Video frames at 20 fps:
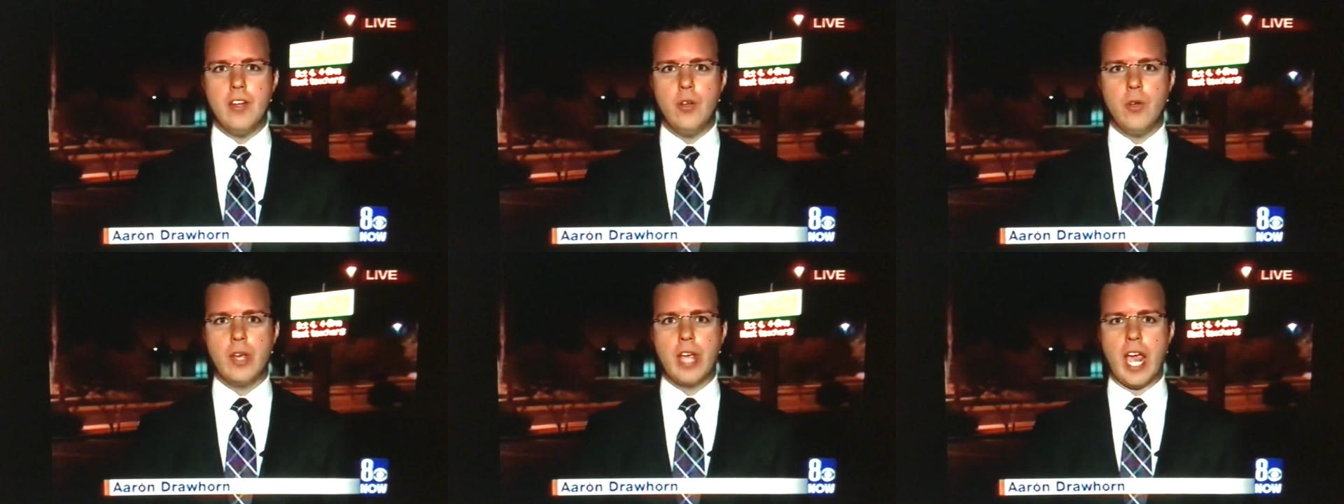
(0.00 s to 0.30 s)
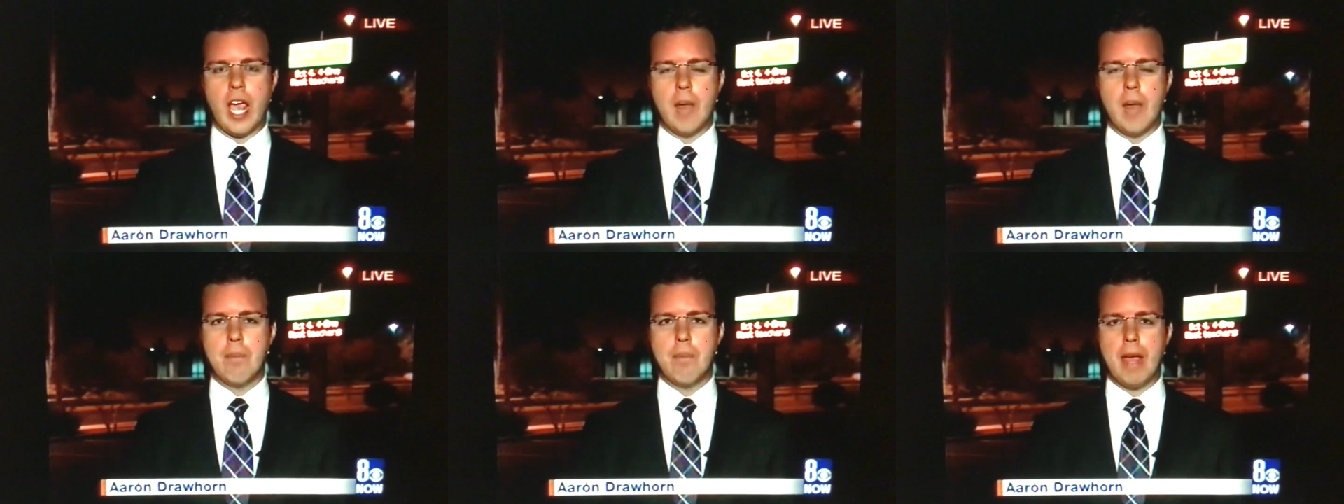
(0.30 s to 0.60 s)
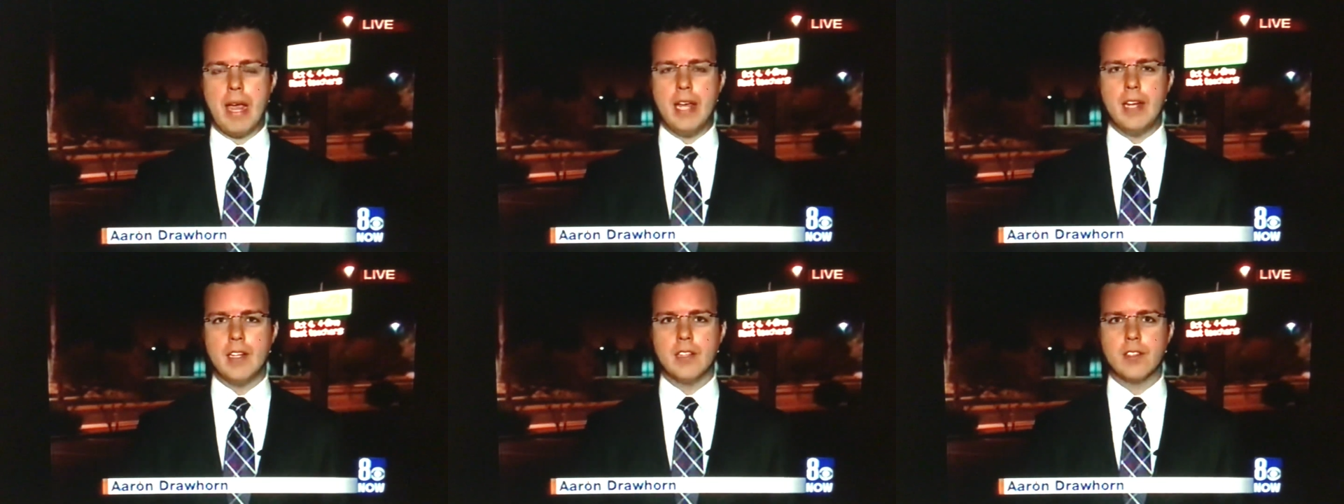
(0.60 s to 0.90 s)
that new
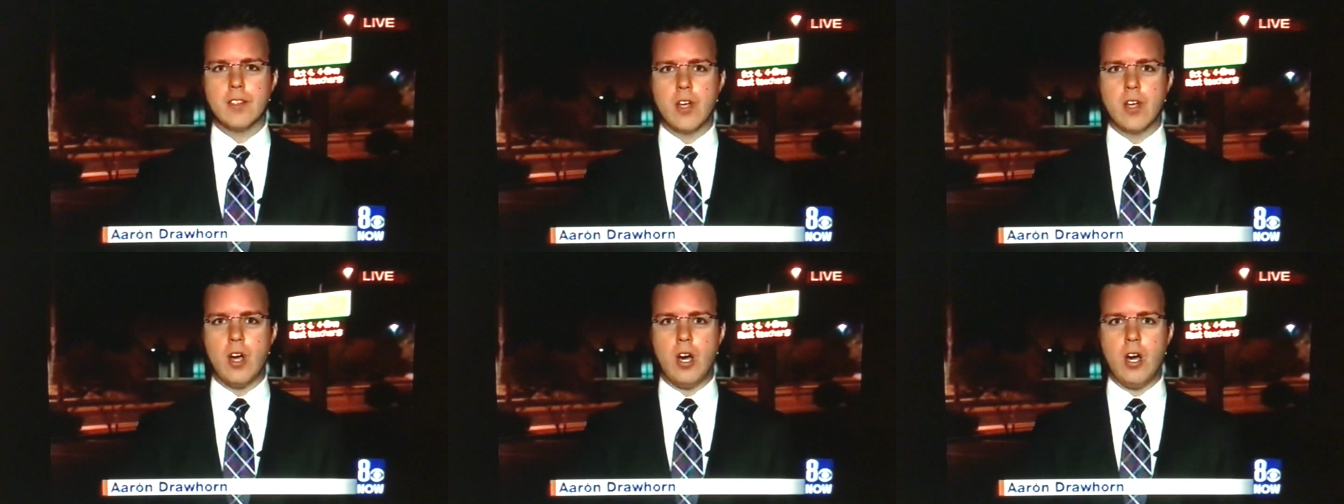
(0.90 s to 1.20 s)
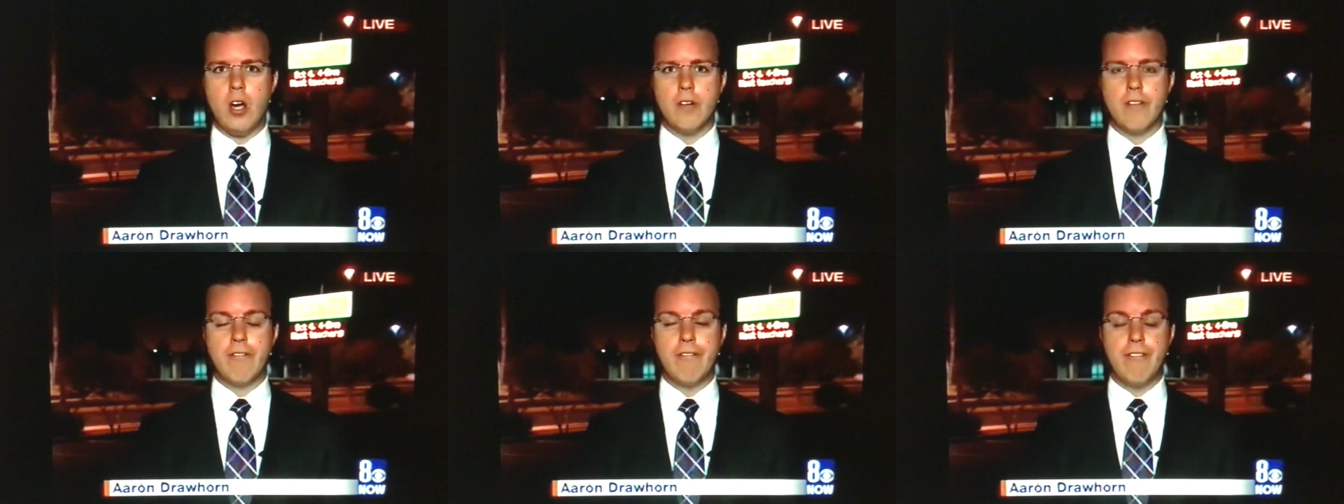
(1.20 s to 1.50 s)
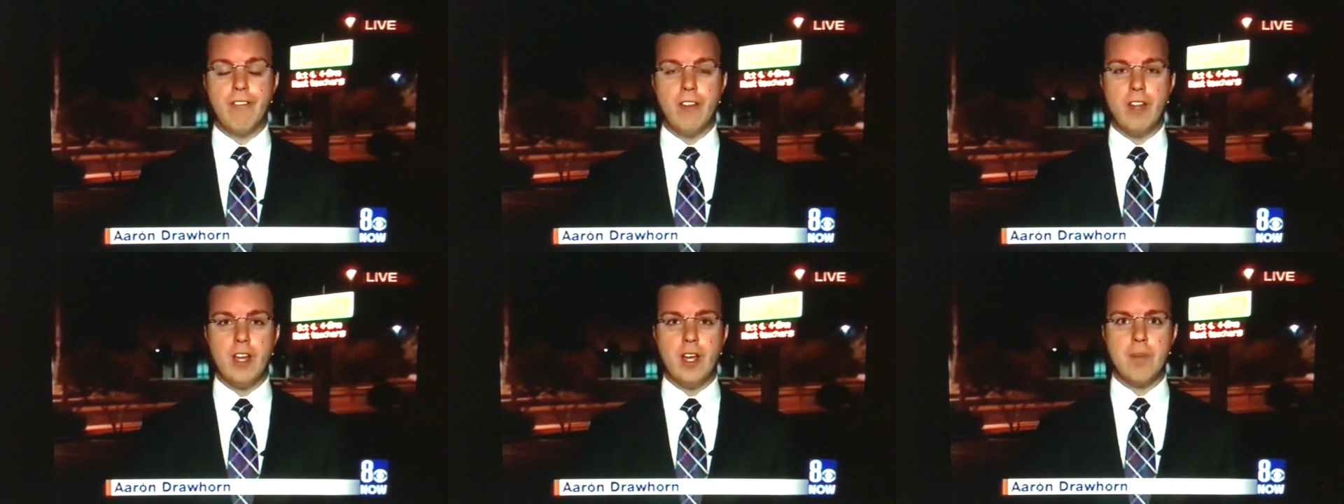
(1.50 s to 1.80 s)
campaign is called
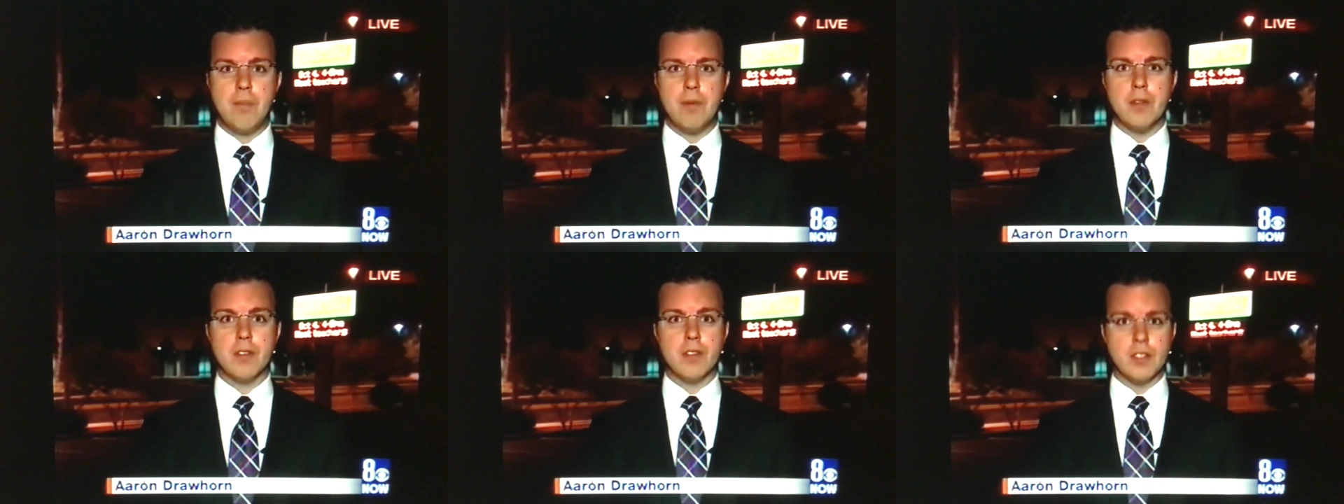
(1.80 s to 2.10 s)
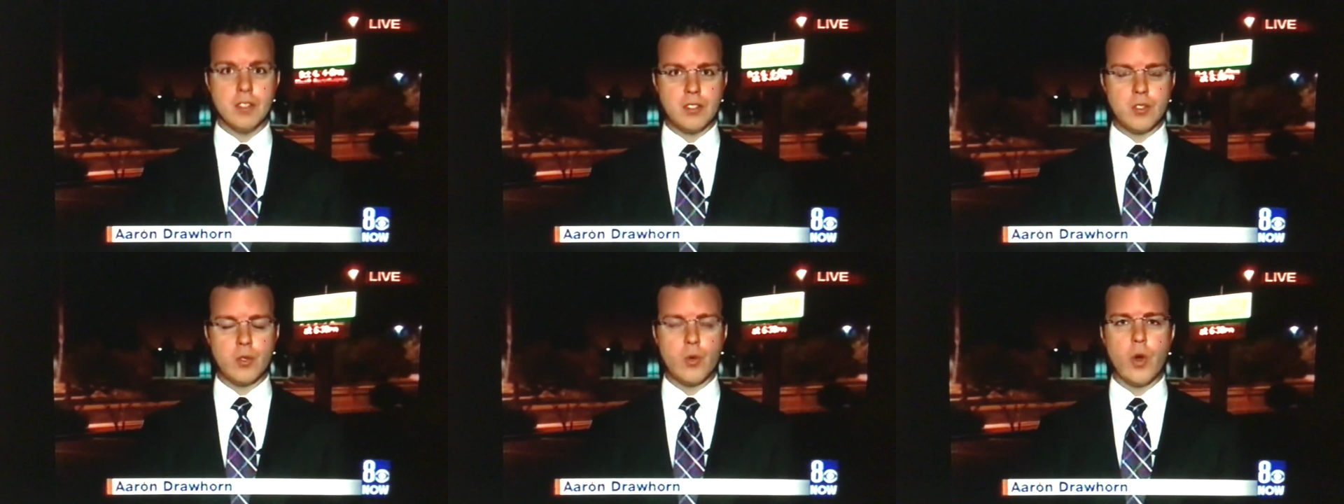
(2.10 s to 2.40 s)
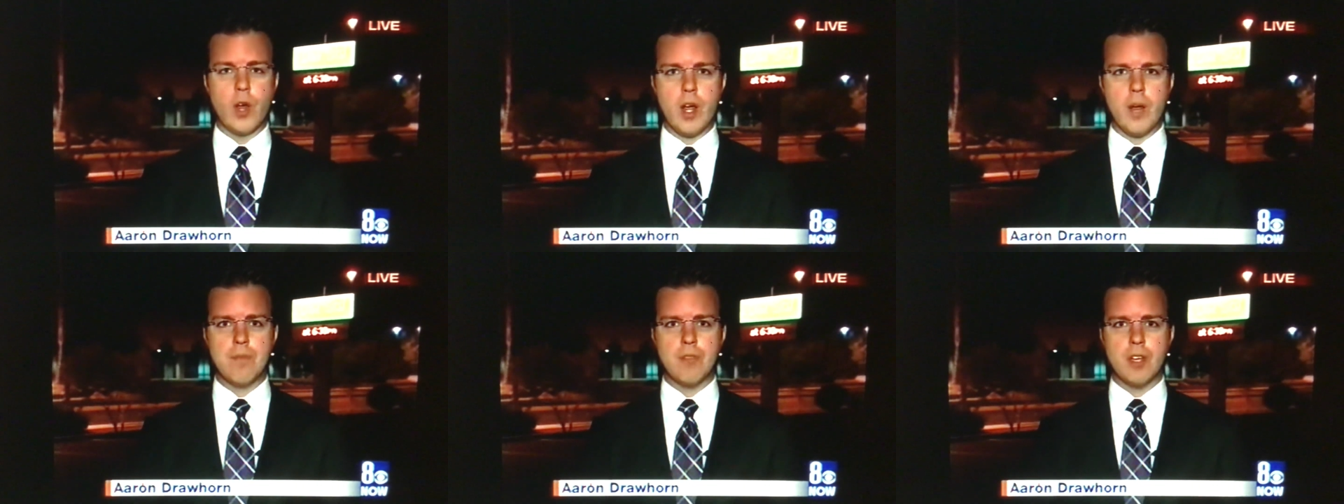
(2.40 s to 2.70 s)
Flip the
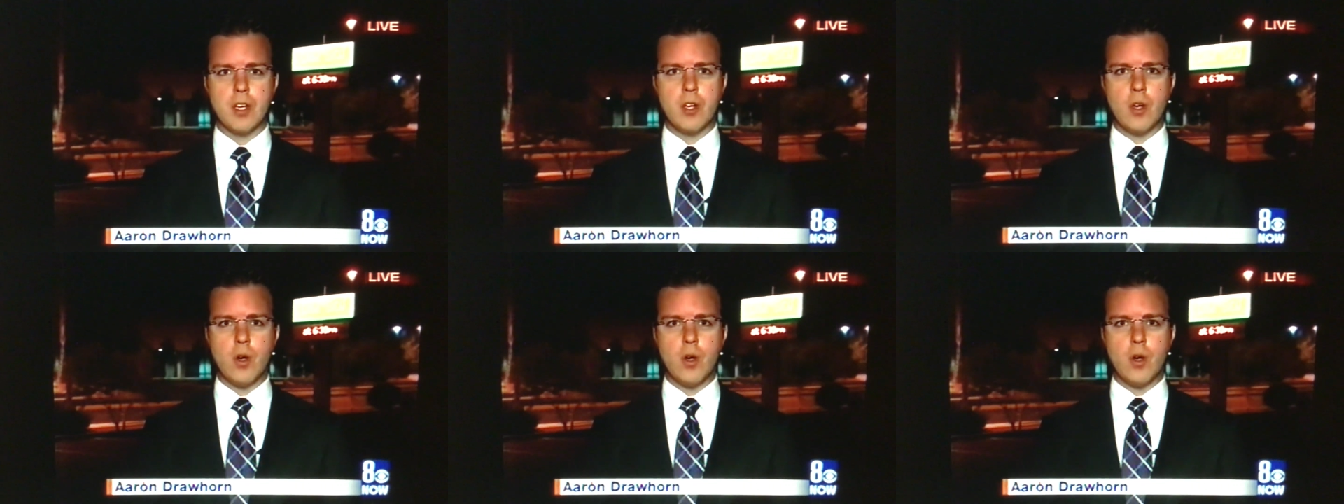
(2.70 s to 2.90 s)
Script.